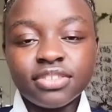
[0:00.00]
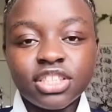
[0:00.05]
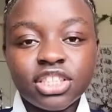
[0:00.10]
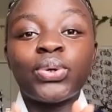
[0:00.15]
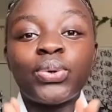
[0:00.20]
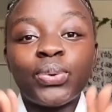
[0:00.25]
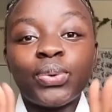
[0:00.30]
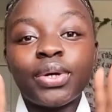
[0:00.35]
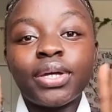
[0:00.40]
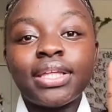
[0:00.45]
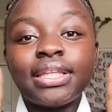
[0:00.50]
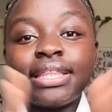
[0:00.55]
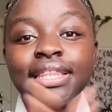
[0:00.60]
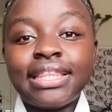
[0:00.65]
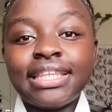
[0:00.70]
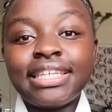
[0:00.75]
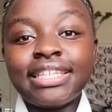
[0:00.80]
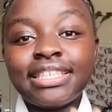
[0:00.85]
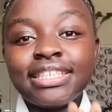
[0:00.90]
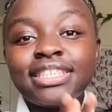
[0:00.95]
So
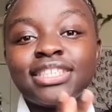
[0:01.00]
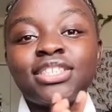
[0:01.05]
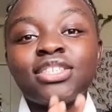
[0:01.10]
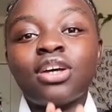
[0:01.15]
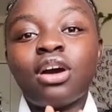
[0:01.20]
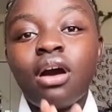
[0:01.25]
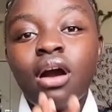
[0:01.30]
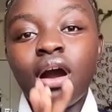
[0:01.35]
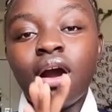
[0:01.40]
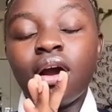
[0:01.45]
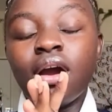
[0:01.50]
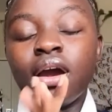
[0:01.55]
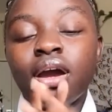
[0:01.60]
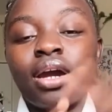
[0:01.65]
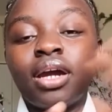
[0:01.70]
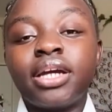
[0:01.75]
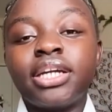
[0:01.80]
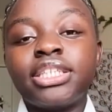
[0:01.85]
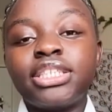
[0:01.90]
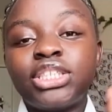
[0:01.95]
these
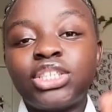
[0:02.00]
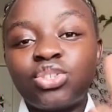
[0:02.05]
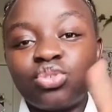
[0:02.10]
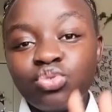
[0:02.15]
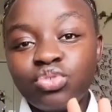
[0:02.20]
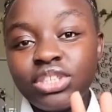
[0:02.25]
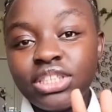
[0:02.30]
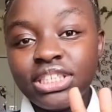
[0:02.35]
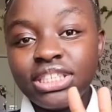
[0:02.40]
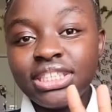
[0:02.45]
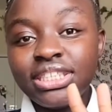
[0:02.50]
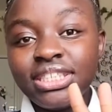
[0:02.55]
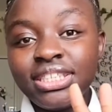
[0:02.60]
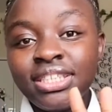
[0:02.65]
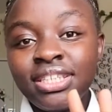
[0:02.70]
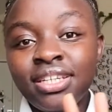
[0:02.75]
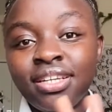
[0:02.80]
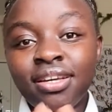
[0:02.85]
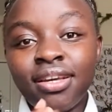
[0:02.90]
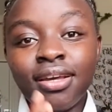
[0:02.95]
are
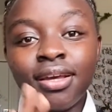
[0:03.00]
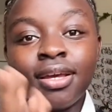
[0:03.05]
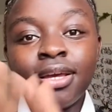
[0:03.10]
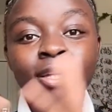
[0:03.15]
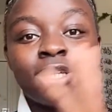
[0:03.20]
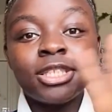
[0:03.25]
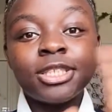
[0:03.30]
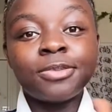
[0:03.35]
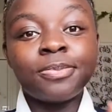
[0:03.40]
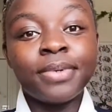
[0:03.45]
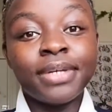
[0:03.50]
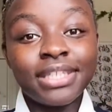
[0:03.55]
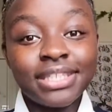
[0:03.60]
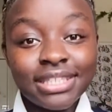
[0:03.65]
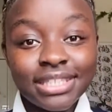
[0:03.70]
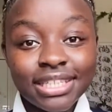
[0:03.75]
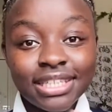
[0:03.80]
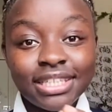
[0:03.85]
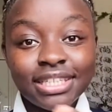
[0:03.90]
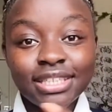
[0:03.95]
3
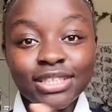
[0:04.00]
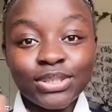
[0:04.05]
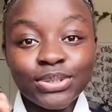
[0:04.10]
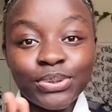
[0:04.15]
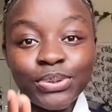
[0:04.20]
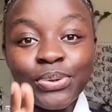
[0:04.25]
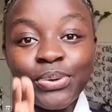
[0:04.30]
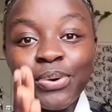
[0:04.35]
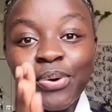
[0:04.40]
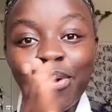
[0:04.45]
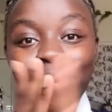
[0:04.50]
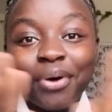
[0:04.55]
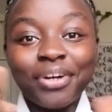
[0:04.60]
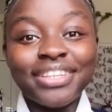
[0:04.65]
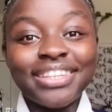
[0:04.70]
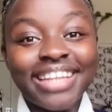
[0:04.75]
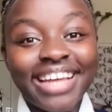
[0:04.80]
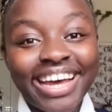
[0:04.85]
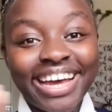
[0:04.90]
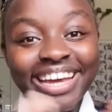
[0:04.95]
spaces
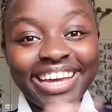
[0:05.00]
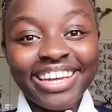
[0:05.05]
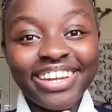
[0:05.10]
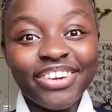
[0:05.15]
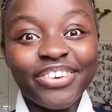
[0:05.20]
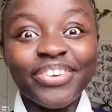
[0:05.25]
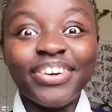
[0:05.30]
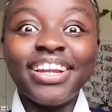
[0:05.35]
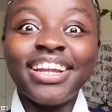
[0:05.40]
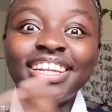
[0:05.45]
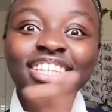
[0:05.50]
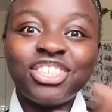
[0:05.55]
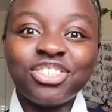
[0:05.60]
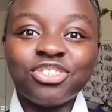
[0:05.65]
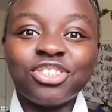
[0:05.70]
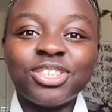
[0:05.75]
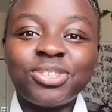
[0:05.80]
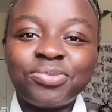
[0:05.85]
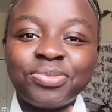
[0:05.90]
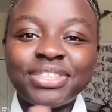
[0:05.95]
online, or
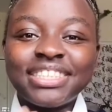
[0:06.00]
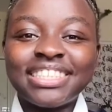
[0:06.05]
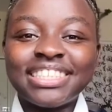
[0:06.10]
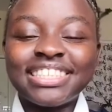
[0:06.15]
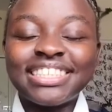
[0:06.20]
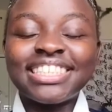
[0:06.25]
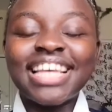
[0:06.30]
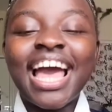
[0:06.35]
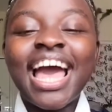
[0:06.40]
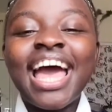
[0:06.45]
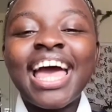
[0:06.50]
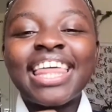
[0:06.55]
literal spaces,